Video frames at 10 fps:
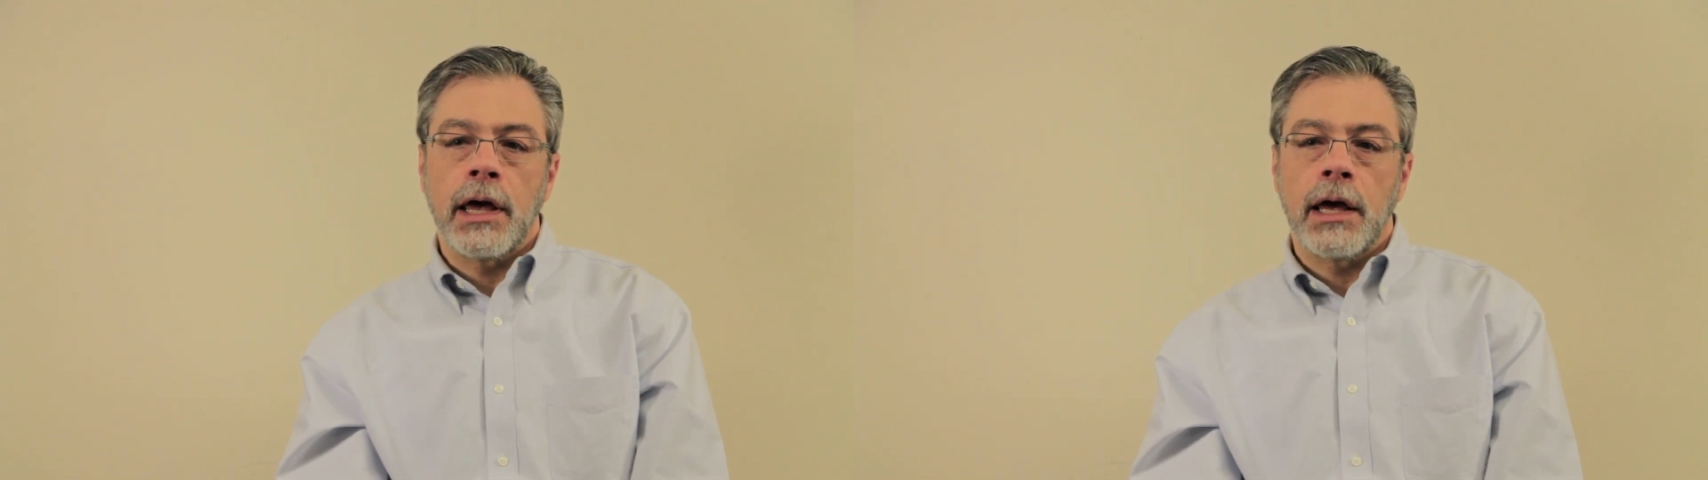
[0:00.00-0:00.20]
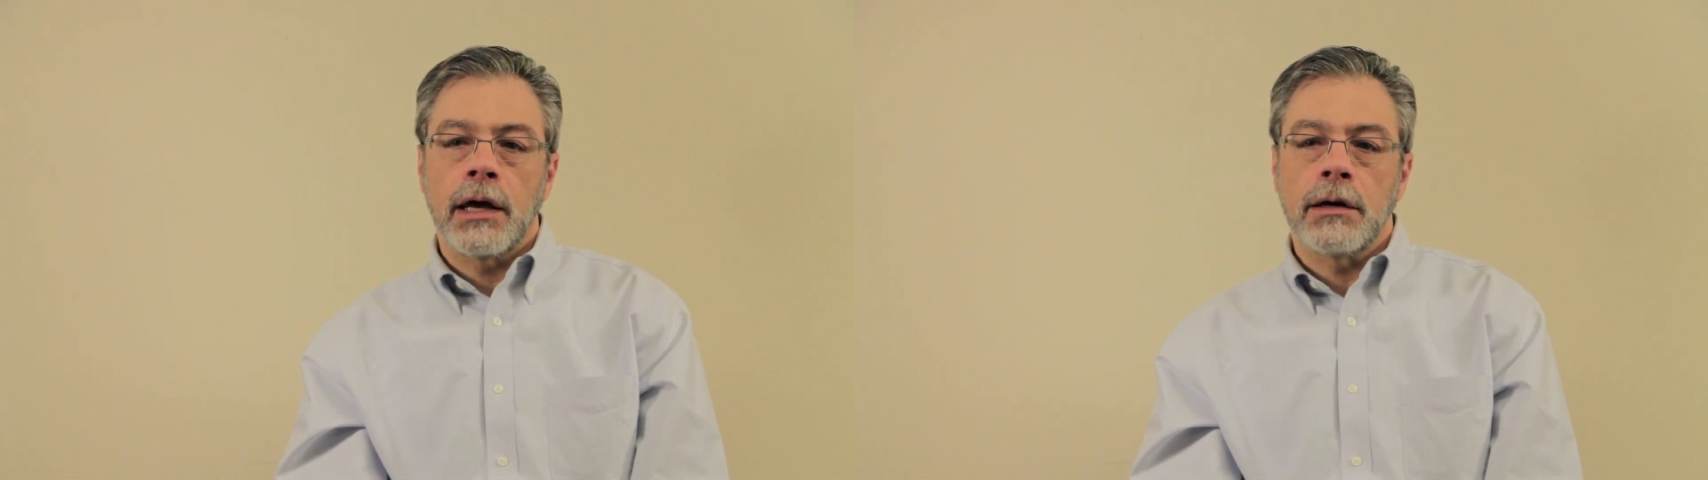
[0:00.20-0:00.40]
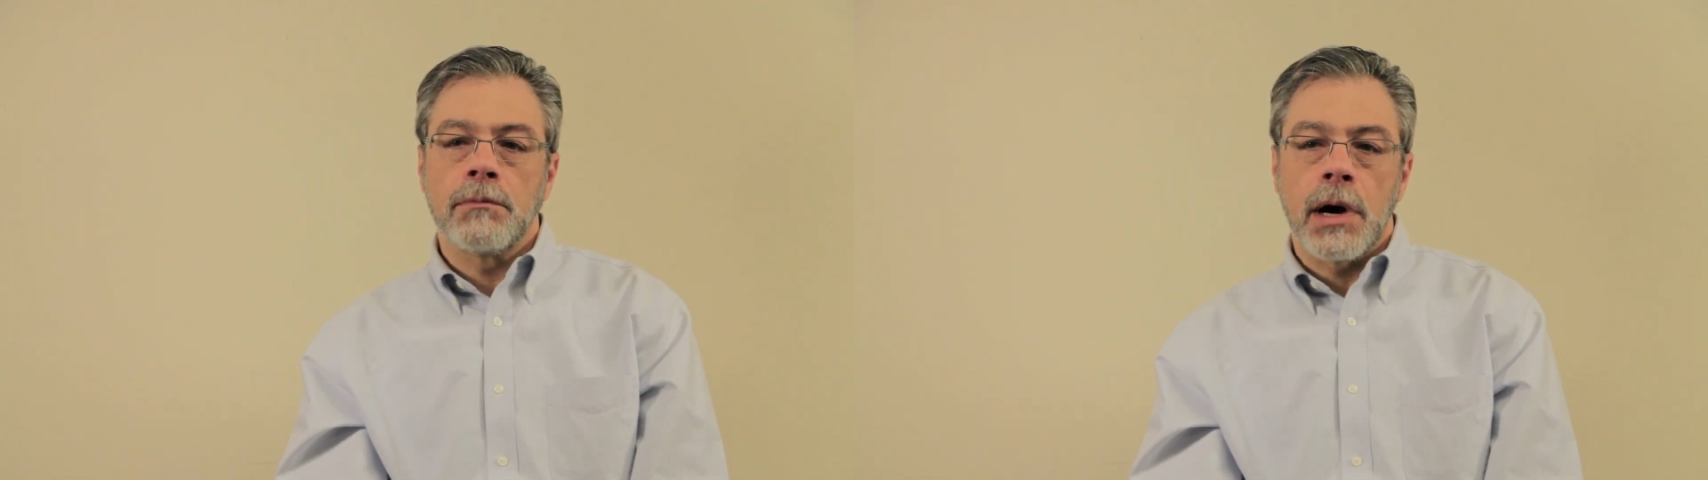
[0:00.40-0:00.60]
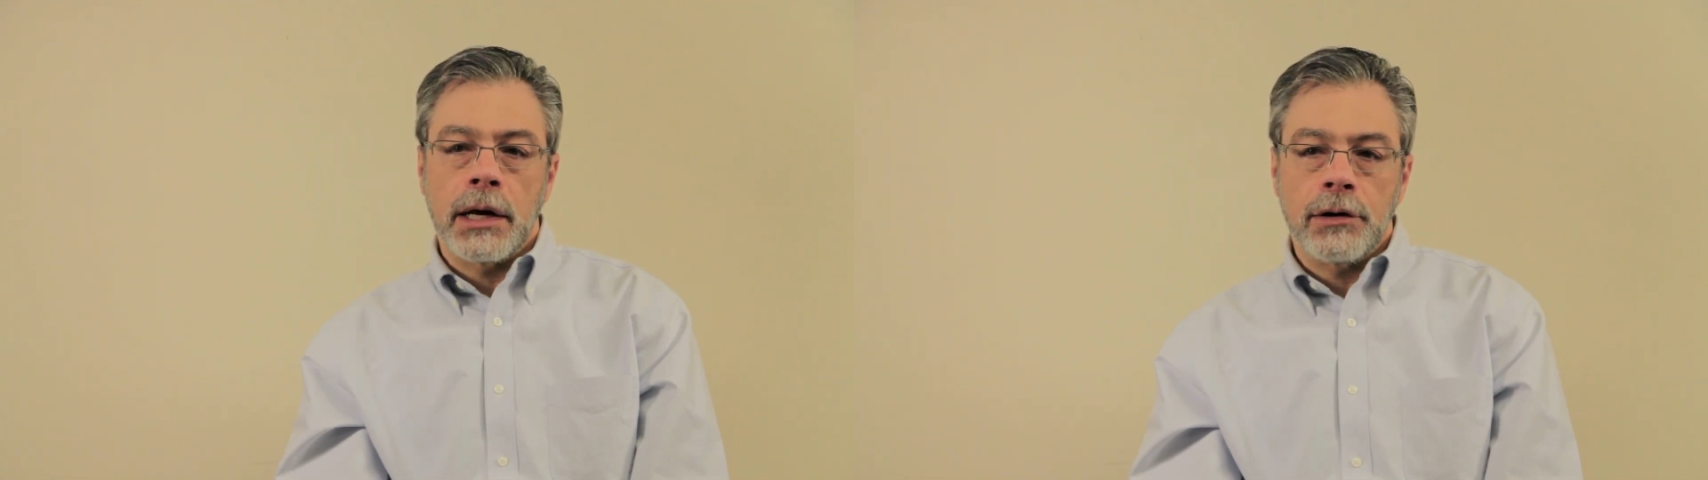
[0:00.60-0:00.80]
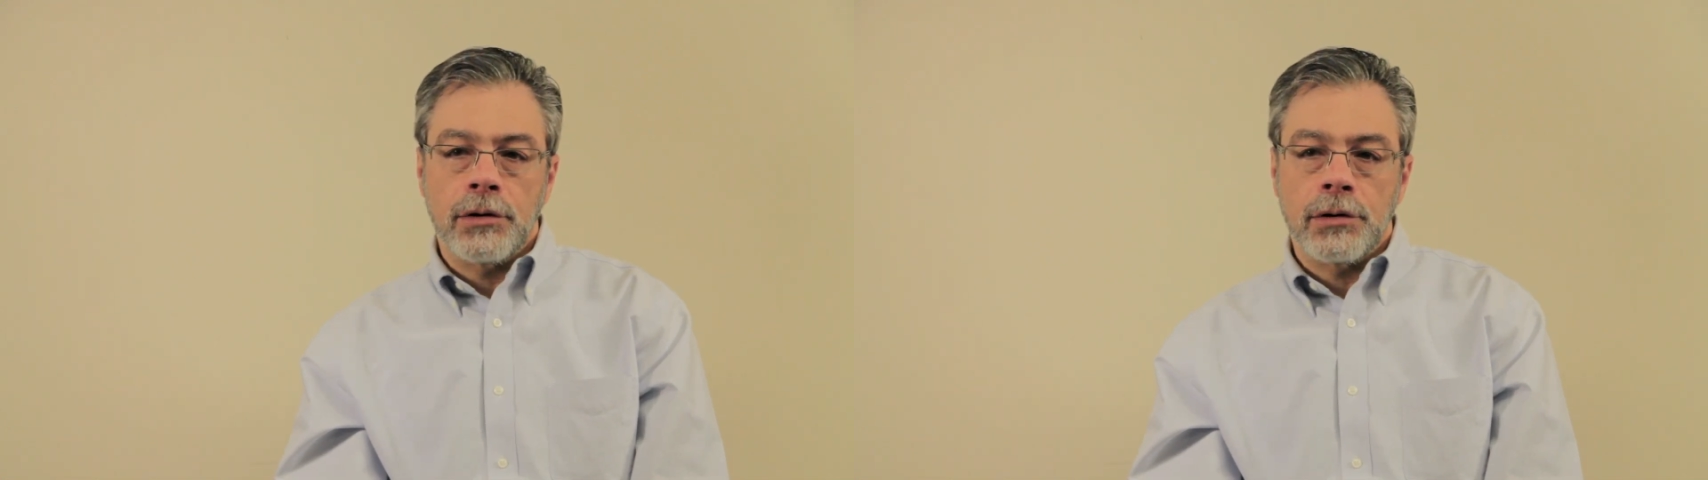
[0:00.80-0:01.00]
and
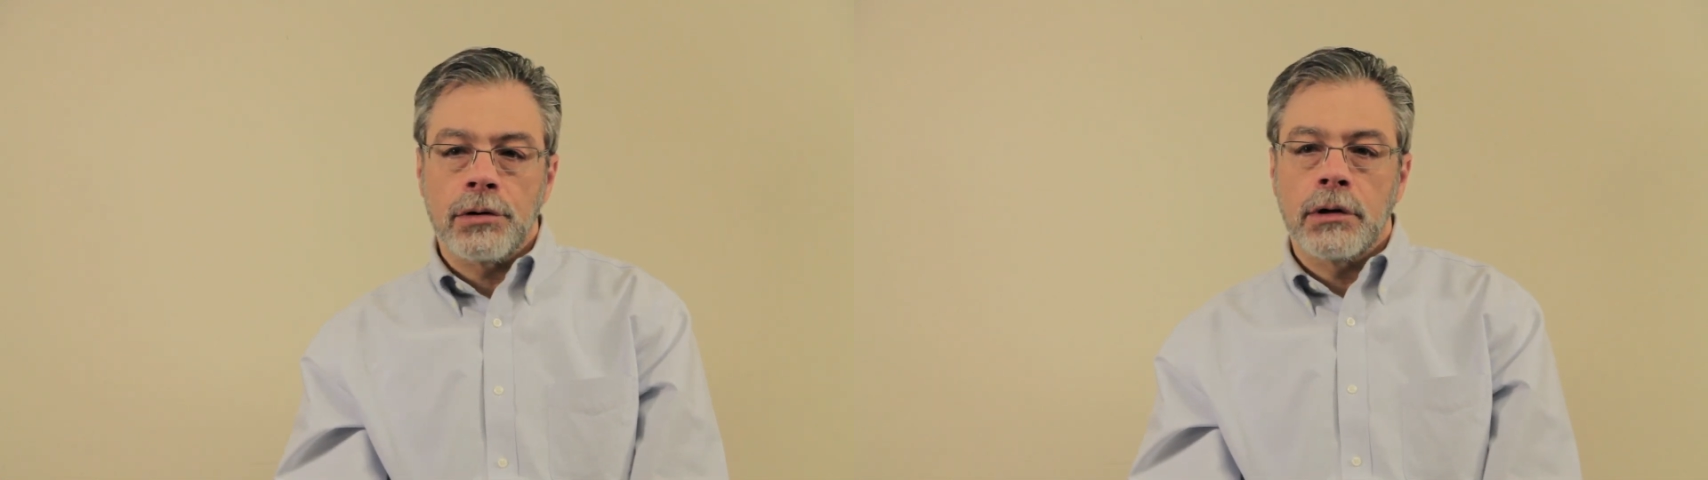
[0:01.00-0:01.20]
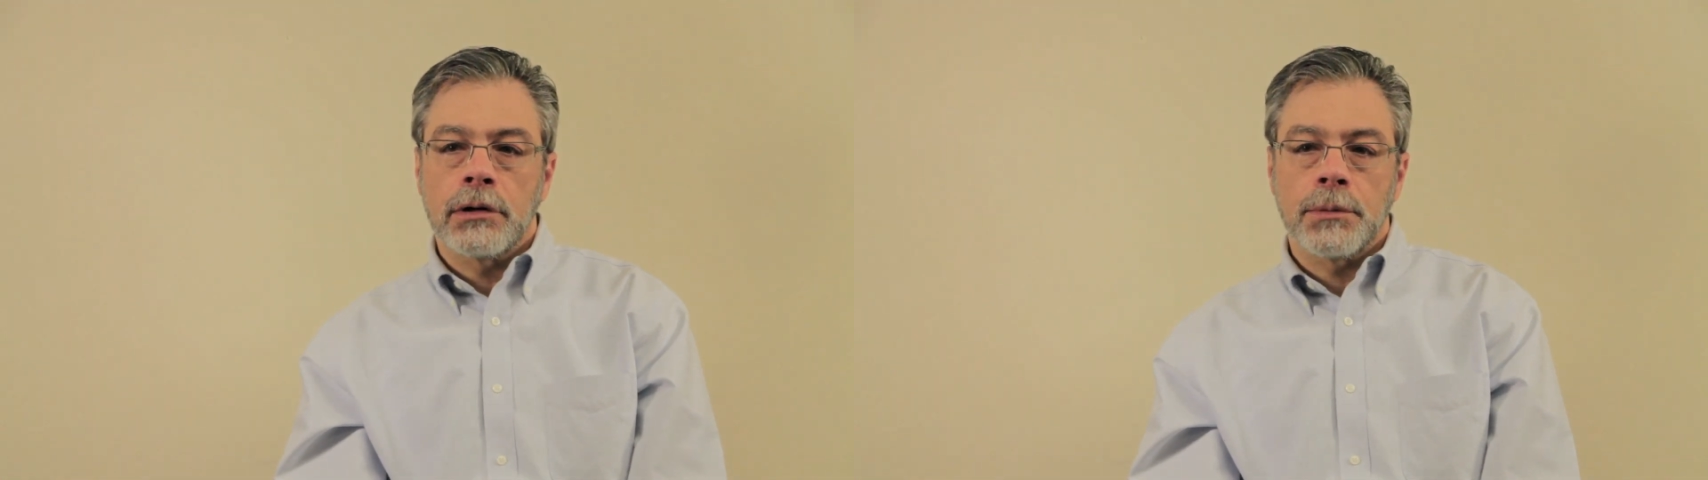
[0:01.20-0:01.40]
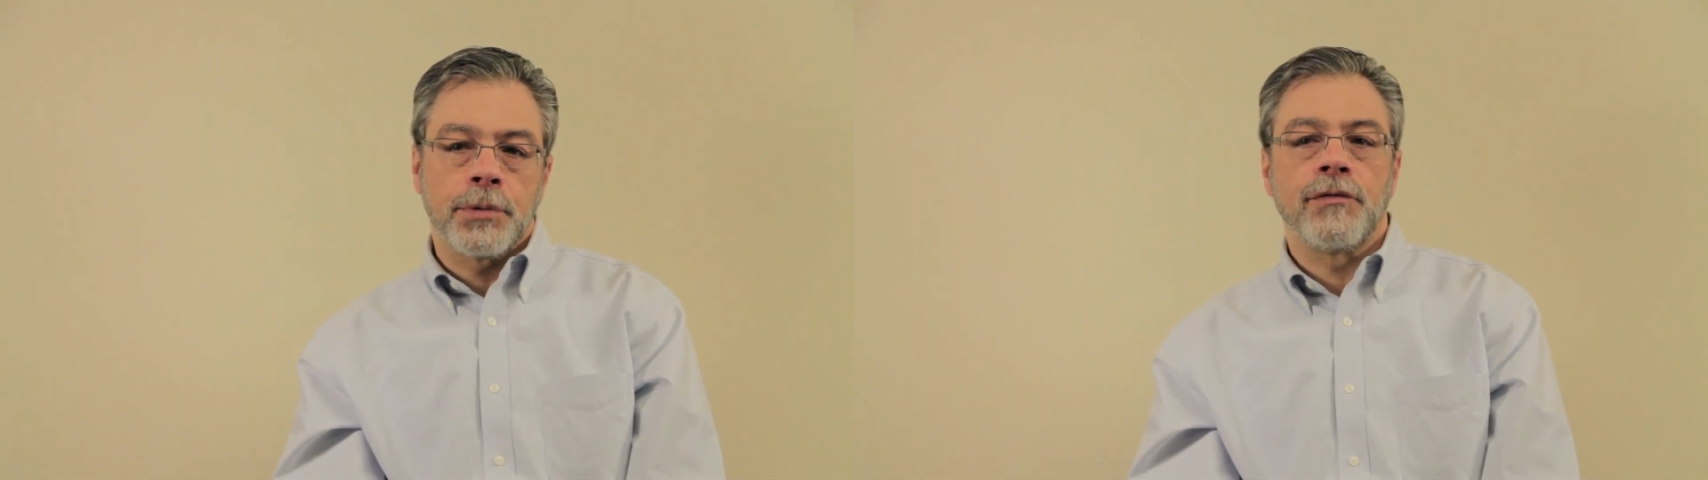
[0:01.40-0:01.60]
monitor the